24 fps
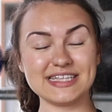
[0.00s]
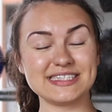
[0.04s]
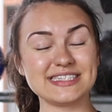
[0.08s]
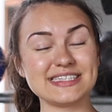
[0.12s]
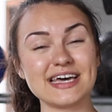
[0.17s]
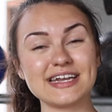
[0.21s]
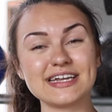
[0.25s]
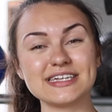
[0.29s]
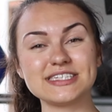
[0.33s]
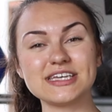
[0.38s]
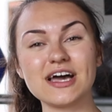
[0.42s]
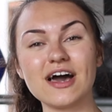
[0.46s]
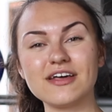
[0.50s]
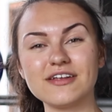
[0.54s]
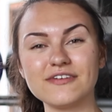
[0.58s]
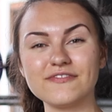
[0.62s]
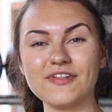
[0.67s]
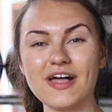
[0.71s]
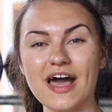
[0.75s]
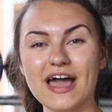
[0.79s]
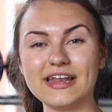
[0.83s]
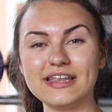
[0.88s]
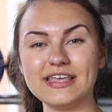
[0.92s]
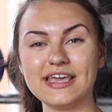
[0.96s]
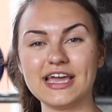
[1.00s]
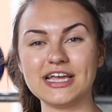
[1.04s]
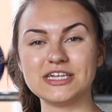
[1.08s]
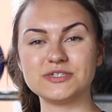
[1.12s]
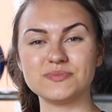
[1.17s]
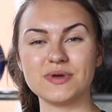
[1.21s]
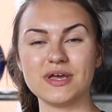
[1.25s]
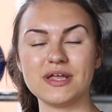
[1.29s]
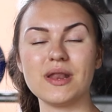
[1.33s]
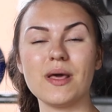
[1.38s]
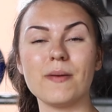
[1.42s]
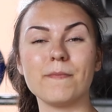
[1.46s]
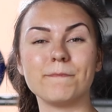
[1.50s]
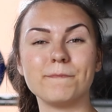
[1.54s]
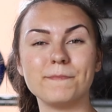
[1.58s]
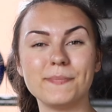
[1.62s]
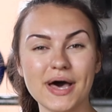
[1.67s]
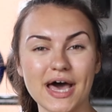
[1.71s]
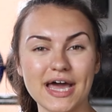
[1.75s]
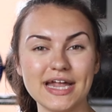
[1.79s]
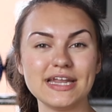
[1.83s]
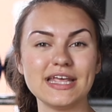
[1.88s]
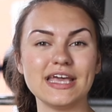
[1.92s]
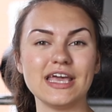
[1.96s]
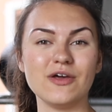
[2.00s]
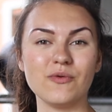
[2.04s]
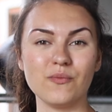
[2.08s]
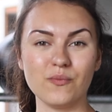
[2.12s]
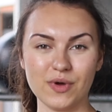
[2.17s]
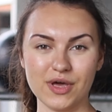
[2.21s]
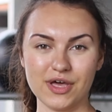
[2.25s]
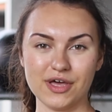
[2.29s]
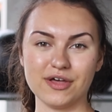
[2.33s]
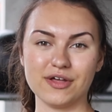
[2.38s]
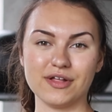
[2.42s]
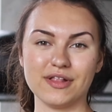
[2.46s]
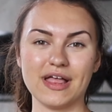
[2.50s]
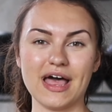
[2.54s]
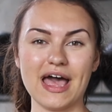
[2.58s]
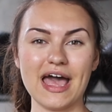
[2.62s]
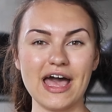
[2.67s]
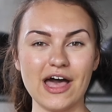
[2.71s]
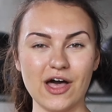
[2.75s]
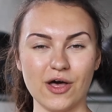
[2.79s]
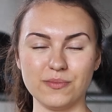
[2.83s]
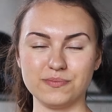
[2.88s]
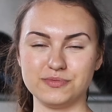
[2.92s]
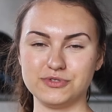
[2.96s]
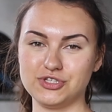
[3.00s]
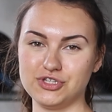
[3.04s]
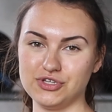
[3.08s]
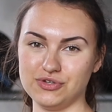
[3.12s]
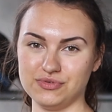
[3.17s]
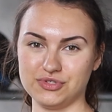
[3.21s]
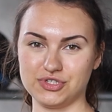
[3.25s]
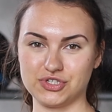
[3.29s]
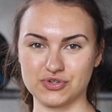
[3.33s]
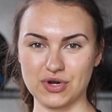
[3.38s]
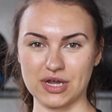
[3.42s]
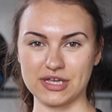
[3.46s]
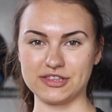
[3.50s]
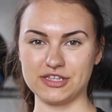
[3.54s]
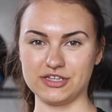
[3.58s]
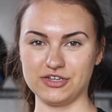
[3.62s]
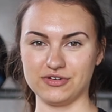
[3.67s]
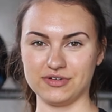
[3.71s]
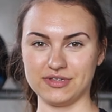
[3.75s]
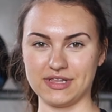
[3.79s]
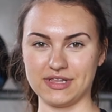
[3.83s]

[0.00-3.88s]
It's not a ton of lat engagement, but it will help to strengthen your